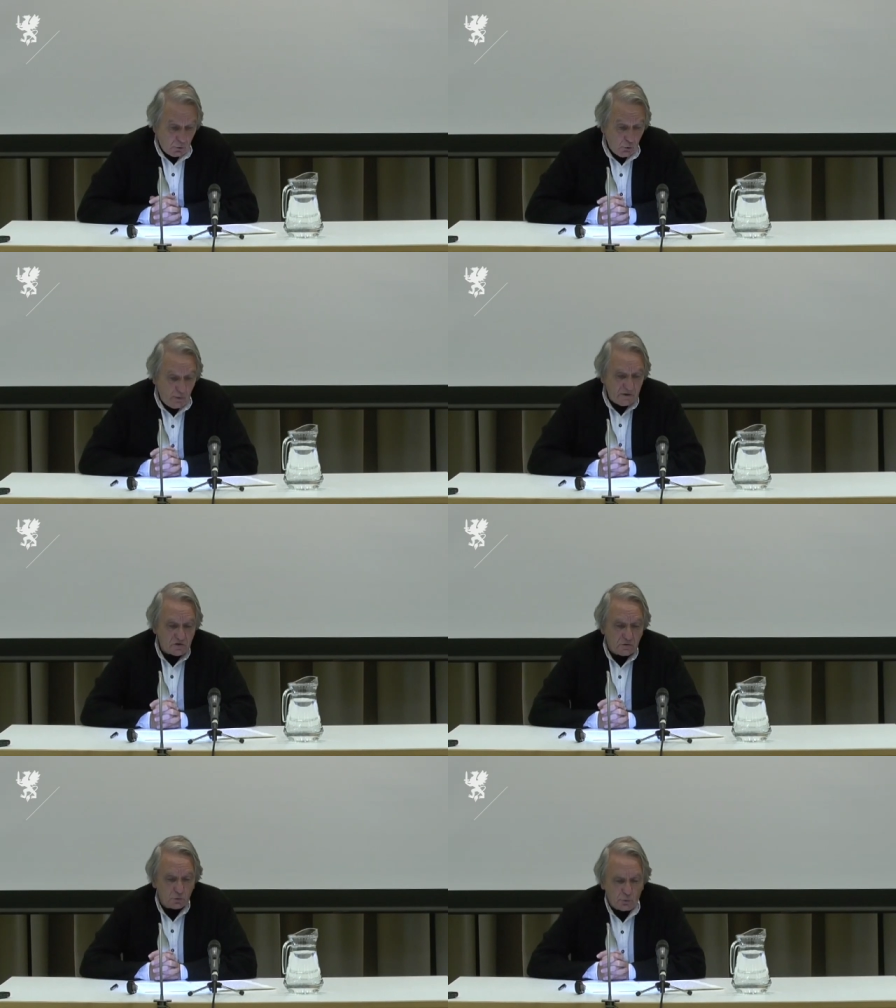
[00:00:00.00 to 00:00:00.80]
who
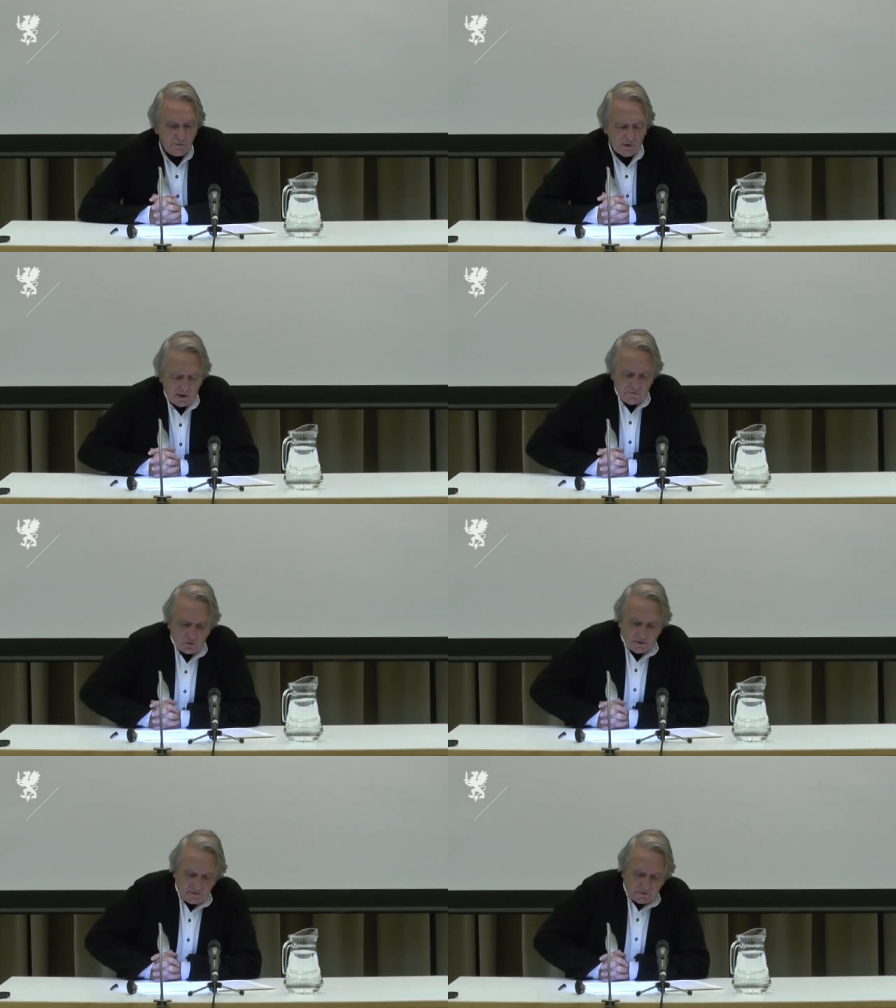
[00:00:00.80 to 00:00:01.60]
wished to revive the
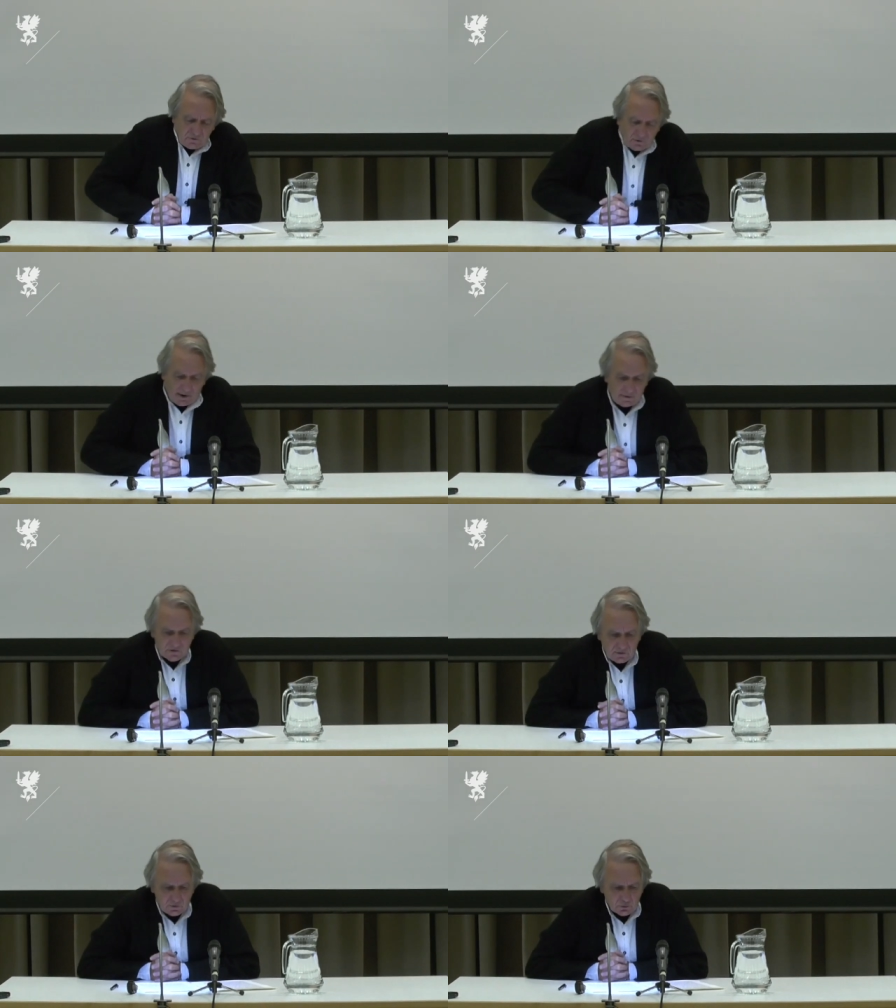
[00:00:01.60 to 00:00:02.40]
dancers of
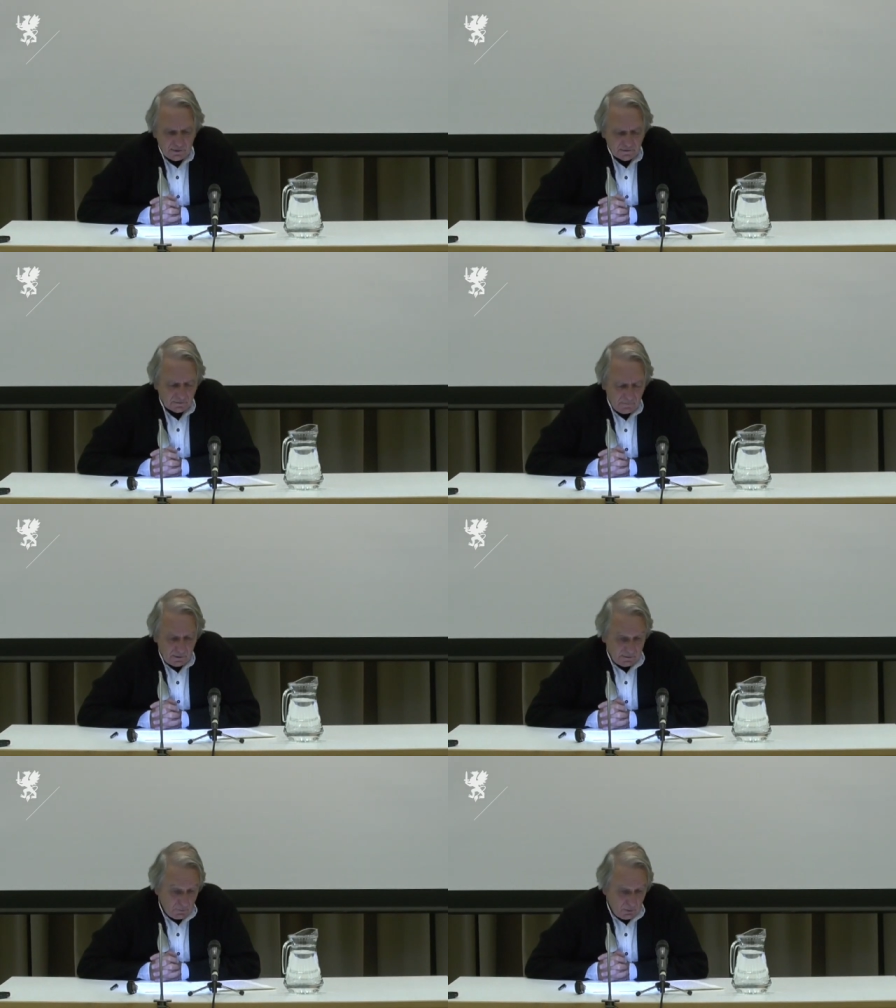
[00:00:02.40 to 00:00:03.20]
ancient Greece,
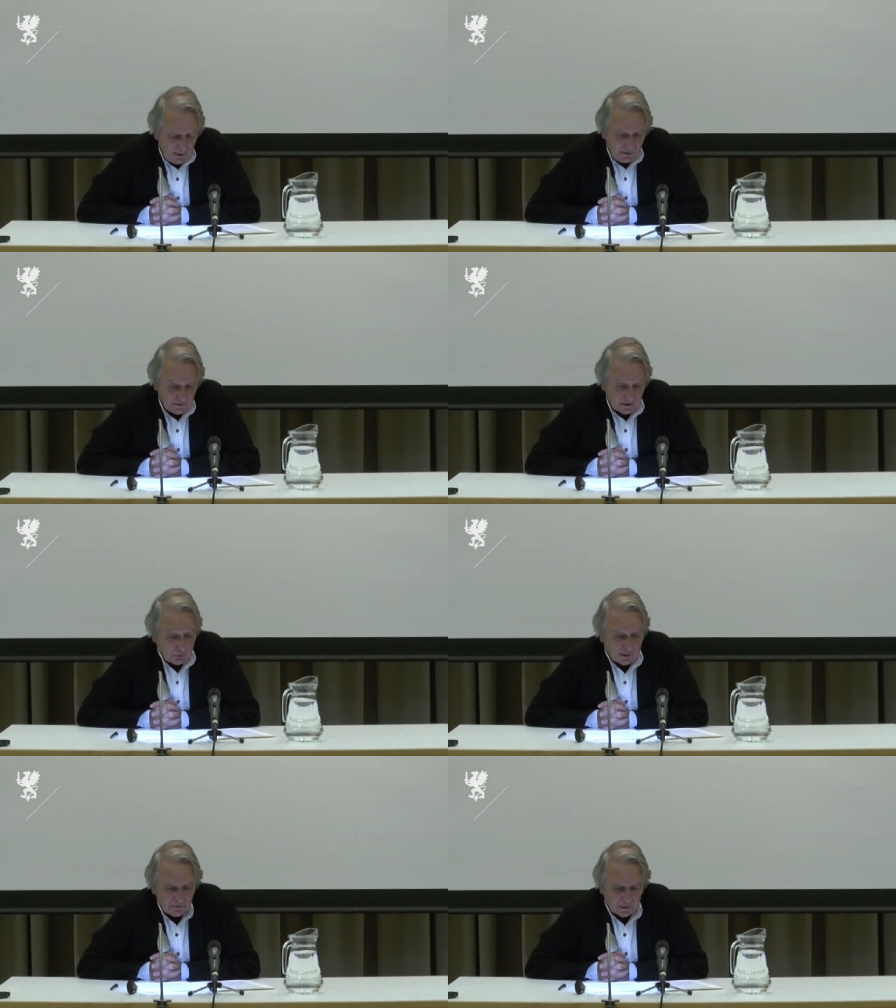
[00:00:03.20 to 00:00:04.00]
namely
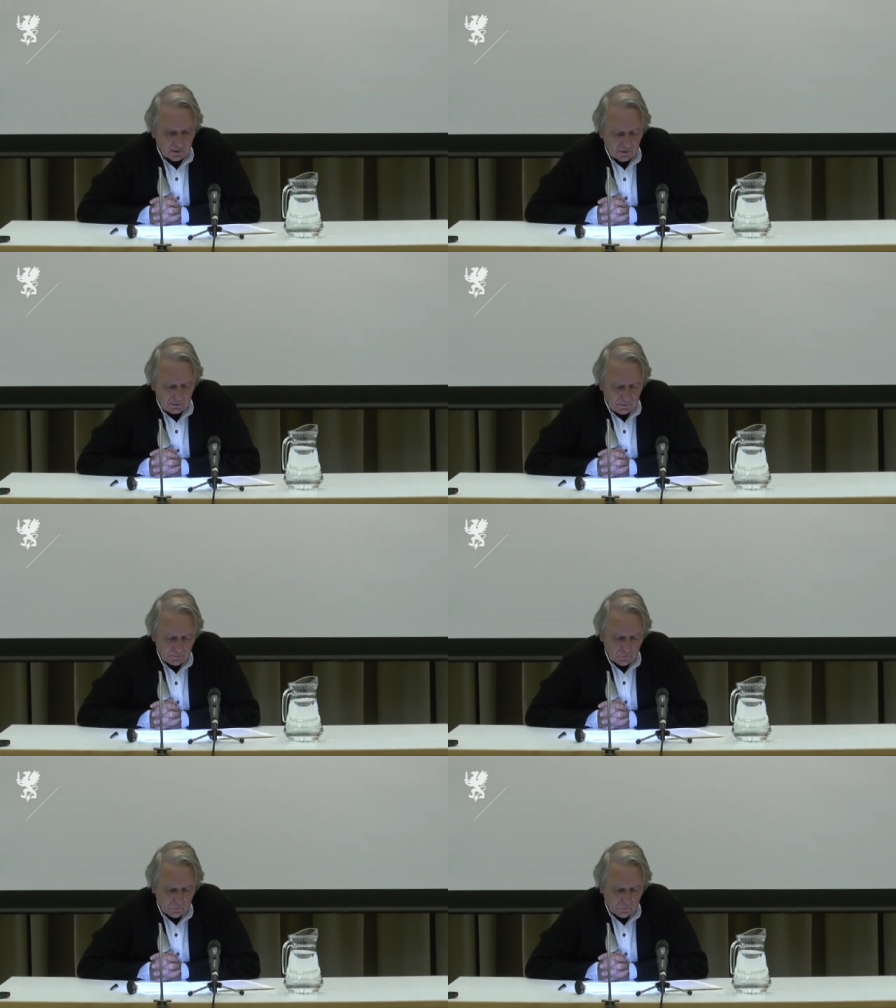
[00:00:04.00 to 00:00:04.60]
Isadora Duncan.